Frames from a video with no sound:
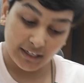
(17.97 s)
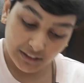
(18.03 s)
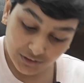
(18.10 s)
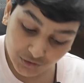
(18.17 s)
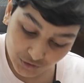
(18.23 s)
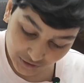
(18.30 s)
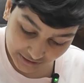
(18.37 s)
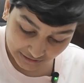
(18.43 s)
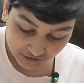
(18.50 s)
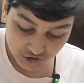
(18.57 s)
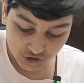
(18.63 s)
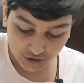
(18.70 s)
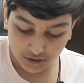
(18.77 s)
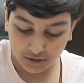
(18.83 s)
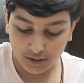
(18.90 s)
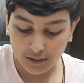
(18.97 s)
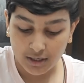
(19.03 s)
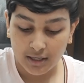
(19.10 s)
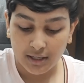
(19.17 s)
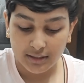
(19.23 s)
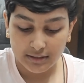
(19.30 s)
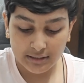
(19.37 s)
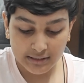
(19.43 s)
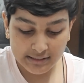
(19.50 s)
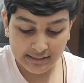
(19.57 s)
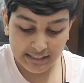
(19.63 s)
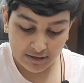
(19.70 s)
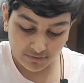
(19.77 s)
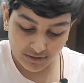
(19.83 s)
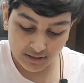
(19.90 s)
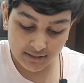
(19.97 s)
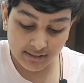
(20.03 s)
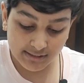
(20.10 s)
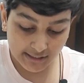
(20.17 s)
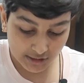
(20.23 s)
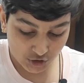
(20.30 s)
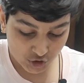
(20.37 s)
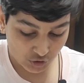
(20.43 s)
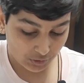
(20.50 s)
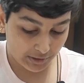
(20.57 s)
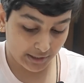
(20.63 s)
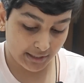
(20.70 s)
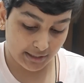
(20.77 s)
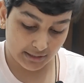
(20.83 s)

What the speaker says: Introduction. The 7th century